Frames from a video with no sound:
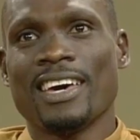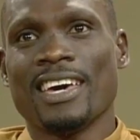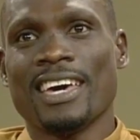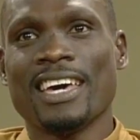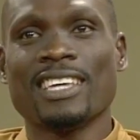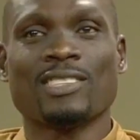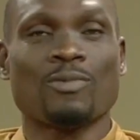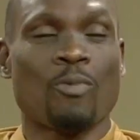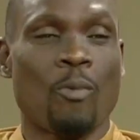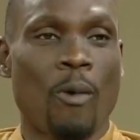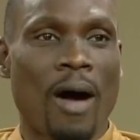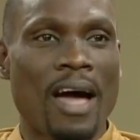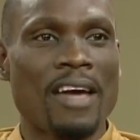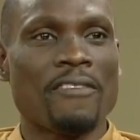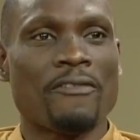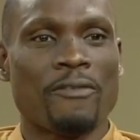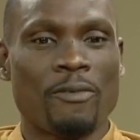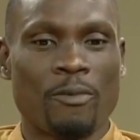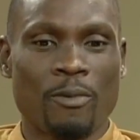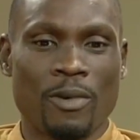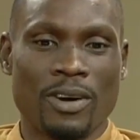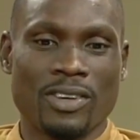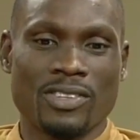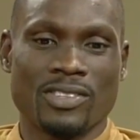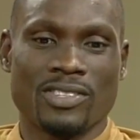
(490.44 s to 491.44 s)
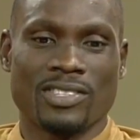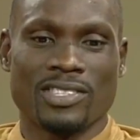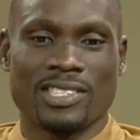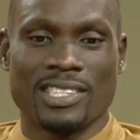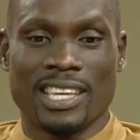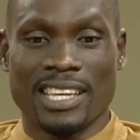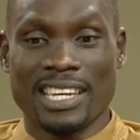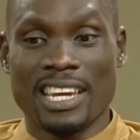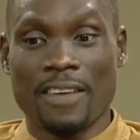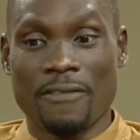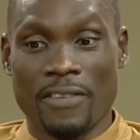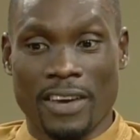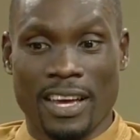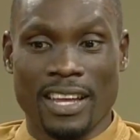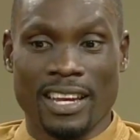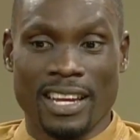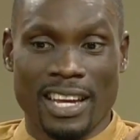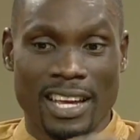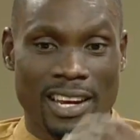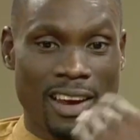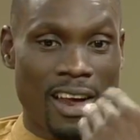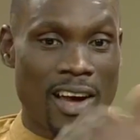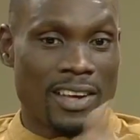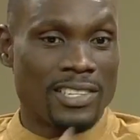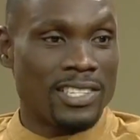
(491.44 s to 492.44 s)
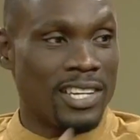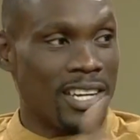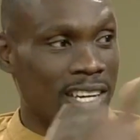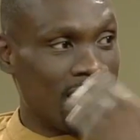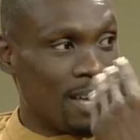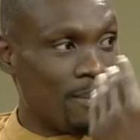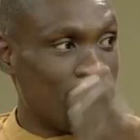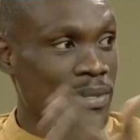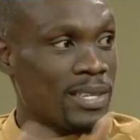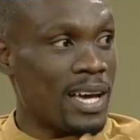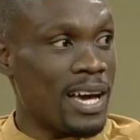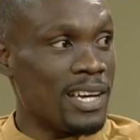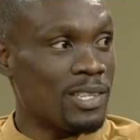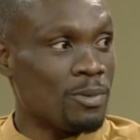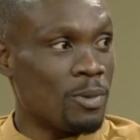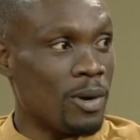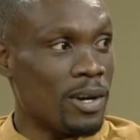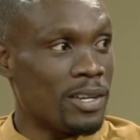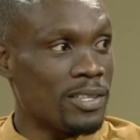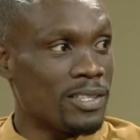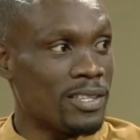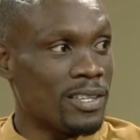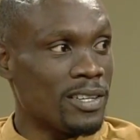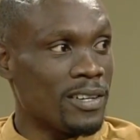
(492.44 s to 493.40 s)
His wife was significantly larger than him size-wise.